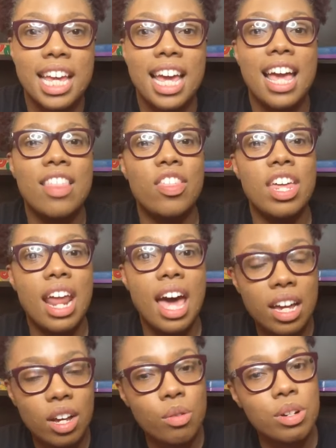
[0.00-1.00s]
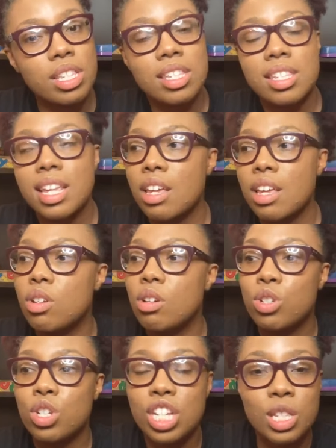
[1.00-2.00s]
And then I go on to say,
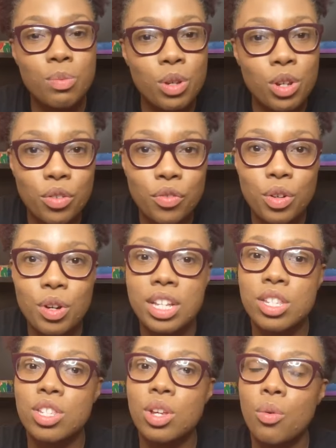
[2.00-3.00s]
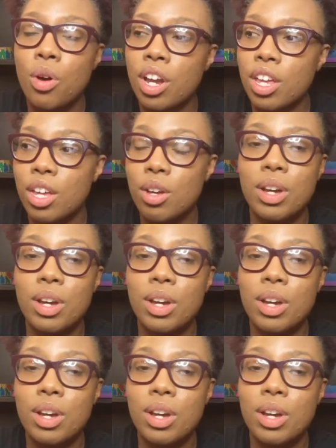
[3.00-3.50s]
she's beautiful and so are you.